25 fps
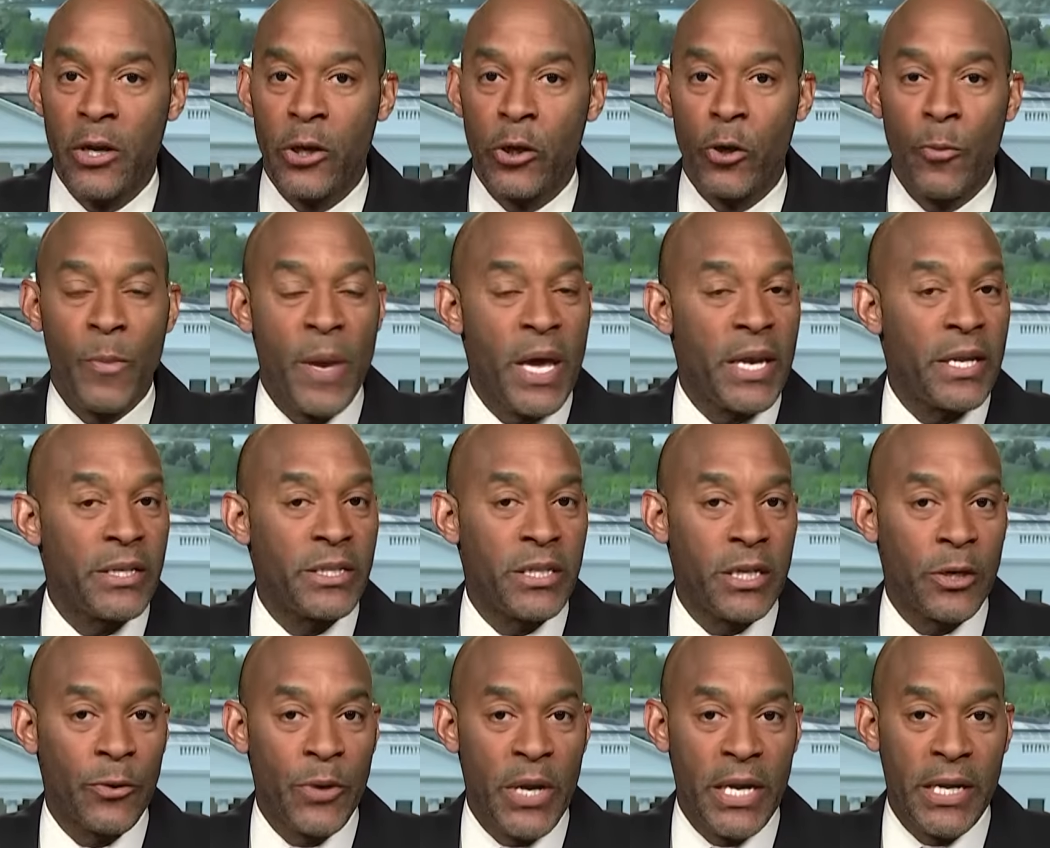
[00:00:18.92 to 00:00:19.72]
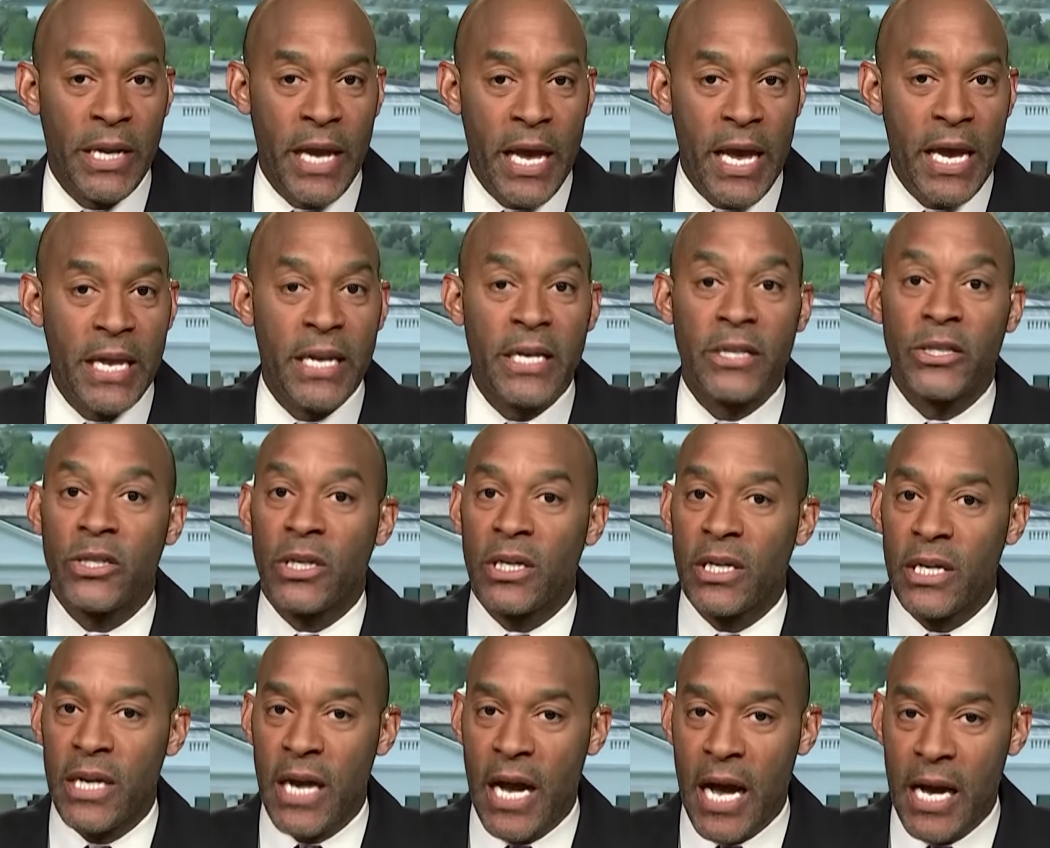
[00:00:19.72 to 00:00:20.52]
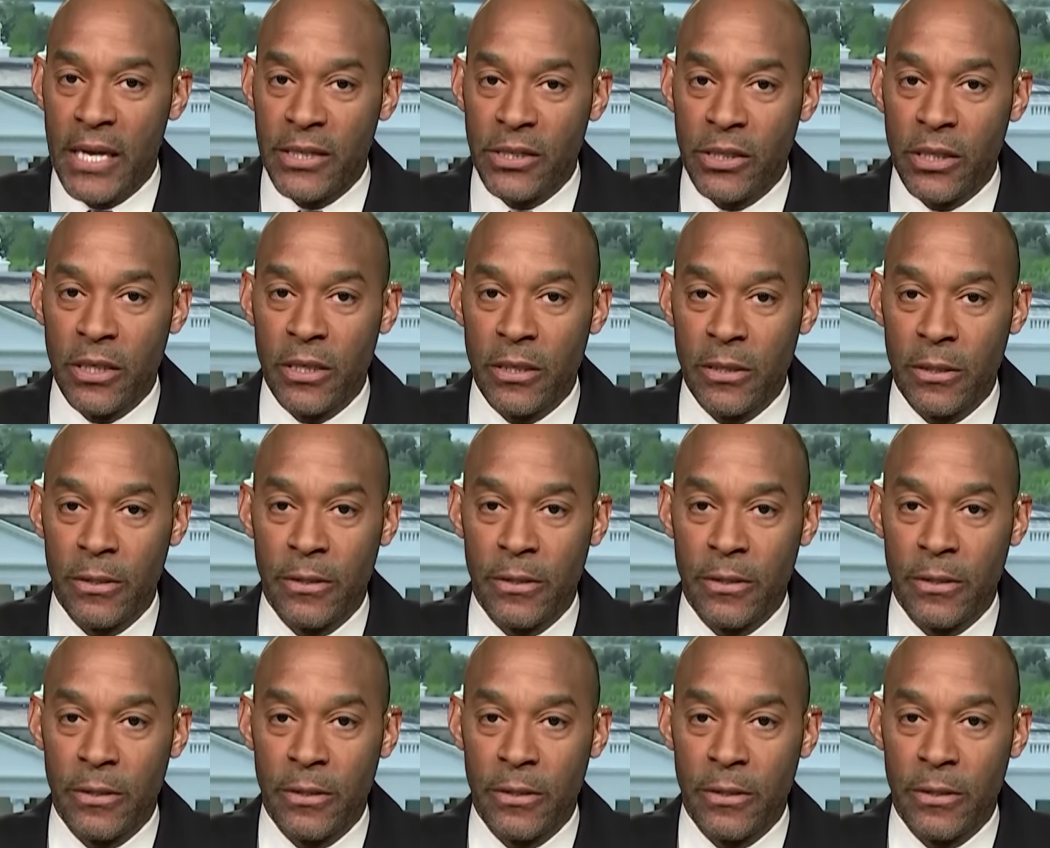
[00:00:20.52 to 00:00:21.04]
humanitarian aid into Gaza.